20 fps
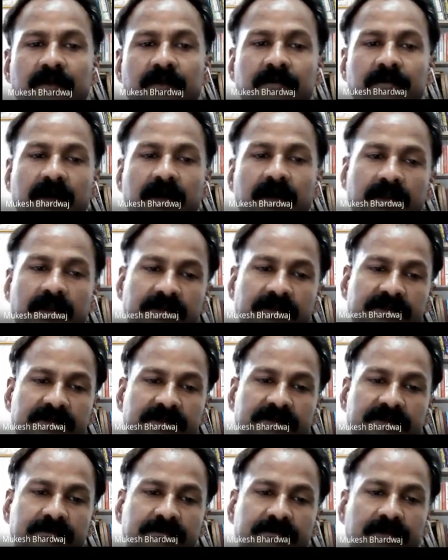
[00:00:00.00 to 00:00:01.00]
ions
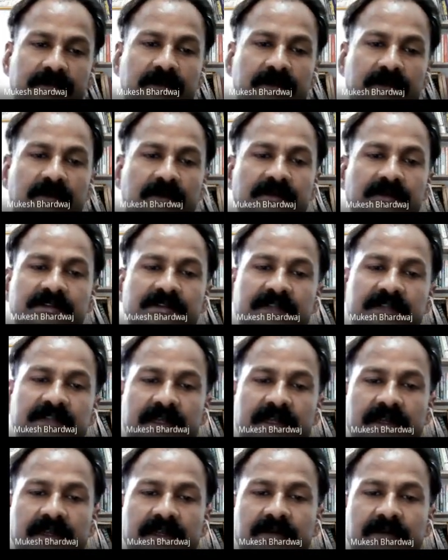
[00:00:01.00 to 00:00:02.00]
because
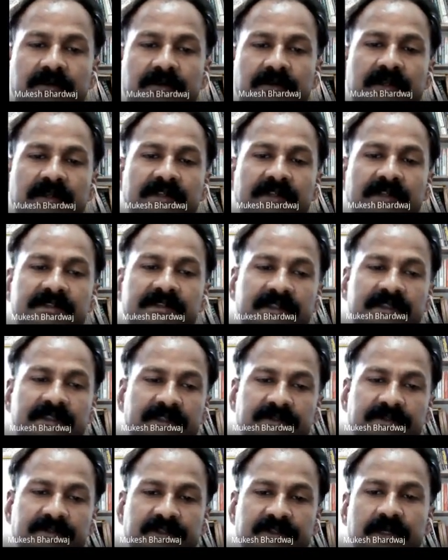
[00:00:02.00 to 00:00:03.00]
an electron has
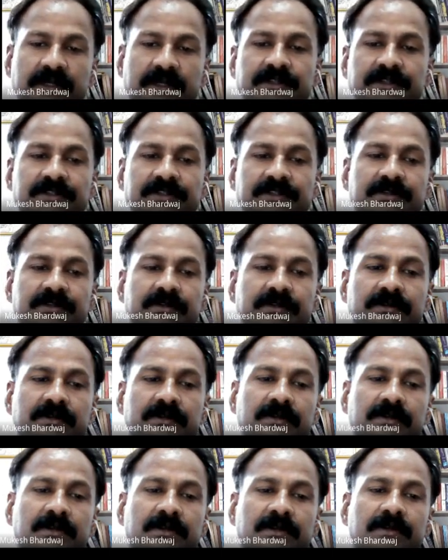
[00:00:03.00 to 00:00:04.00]
negative charge.
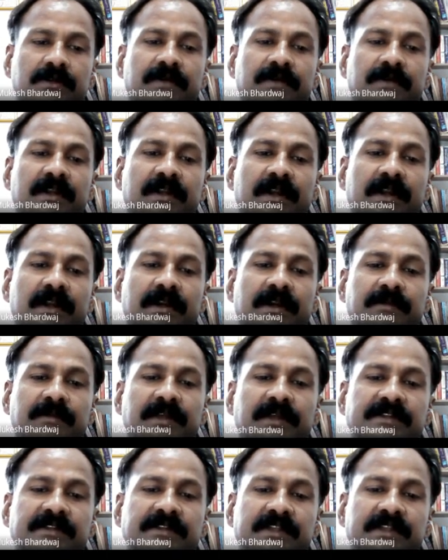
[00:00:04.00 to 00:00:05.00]
When an atom
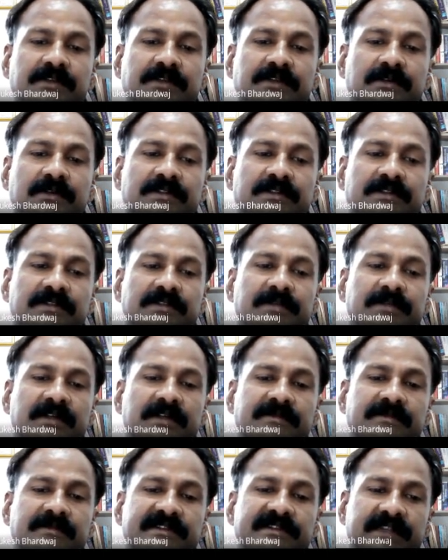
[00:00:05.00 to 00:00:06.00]
gains electrons, it
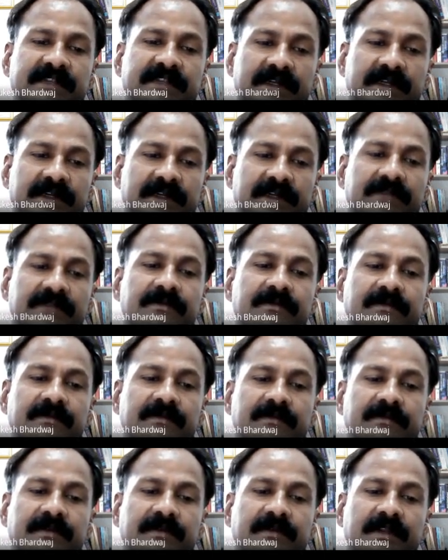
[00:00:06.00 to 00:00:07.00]
becomes negative.
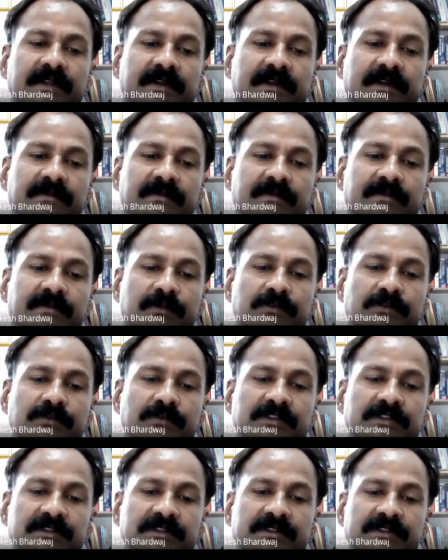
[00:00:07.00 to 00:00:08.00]
When the atom
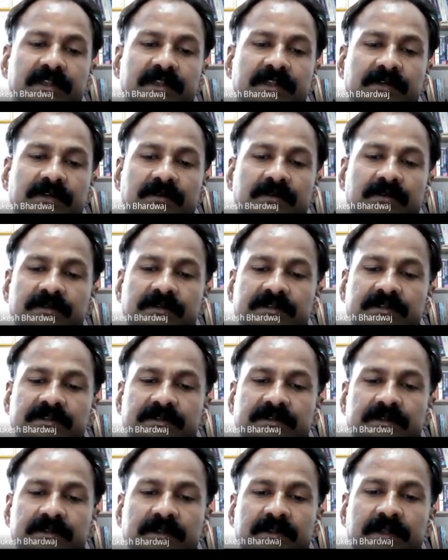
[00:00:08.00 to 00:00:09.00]
loses electrons,
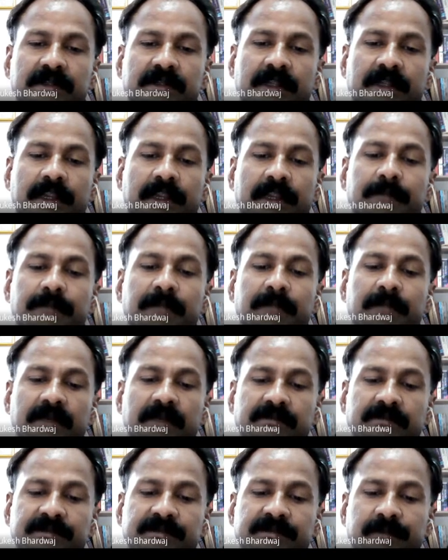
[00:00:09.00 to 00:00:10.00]
it
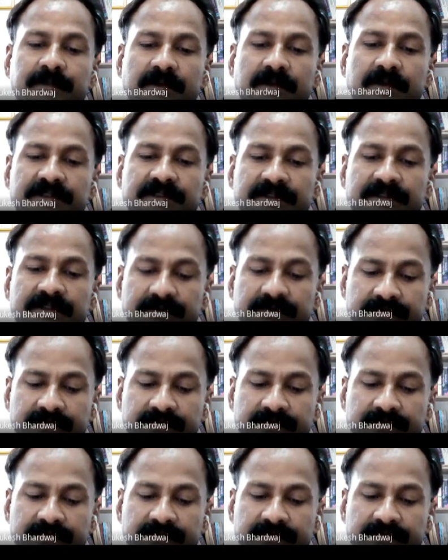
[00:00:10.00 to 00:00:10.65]
becomes positive.